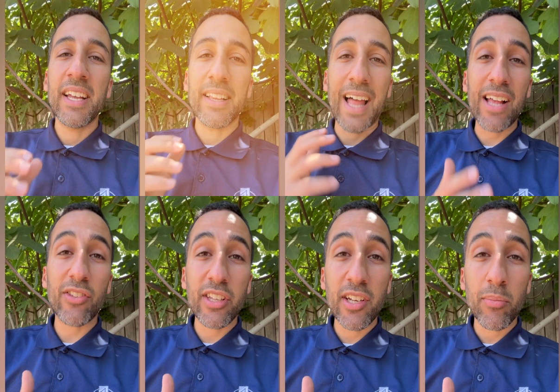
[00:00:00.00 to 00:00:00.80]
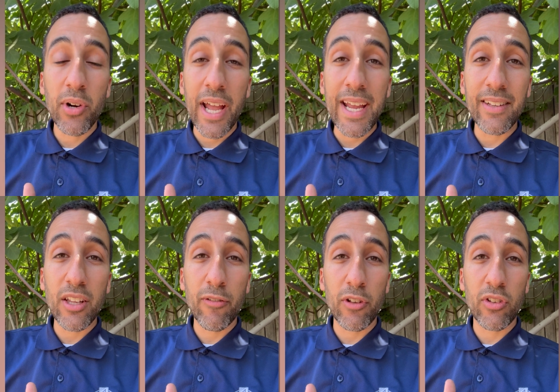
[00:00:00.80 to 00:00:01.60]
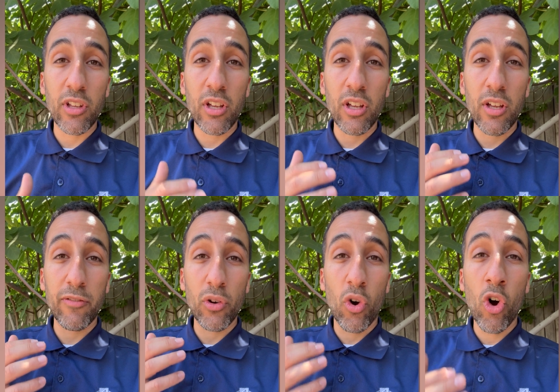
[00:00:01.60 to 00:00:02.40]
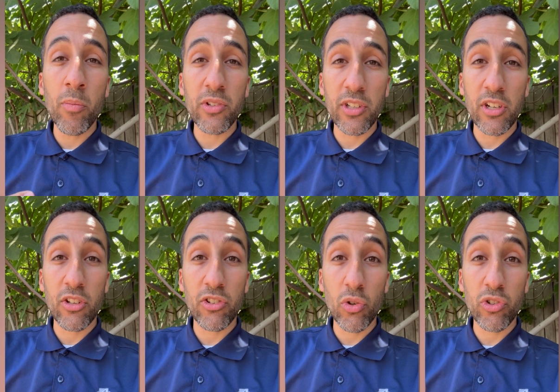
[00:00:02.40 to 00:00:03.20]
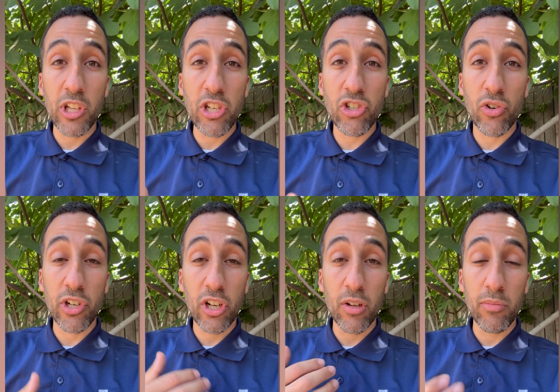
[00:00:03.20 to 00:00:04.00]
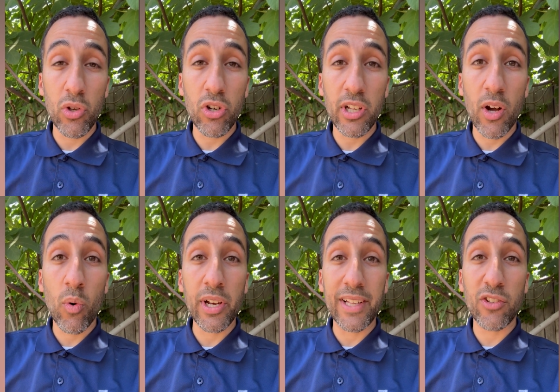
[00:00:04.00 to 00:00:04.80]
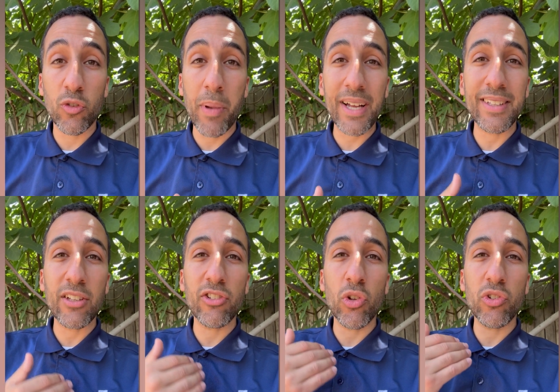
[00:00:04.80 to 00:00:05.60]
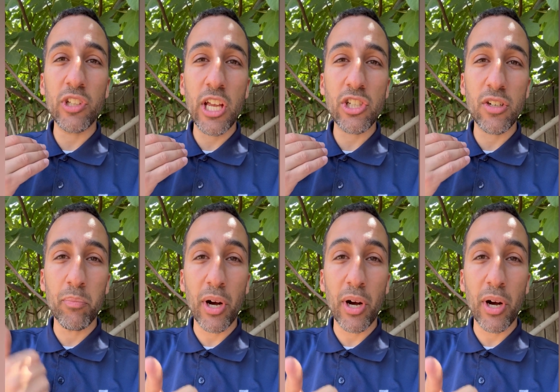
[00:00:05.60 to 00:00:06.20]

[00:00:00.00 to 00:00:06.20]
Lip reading: Lastly, number 8, if your home is in an association or in a community, I want to inspect the association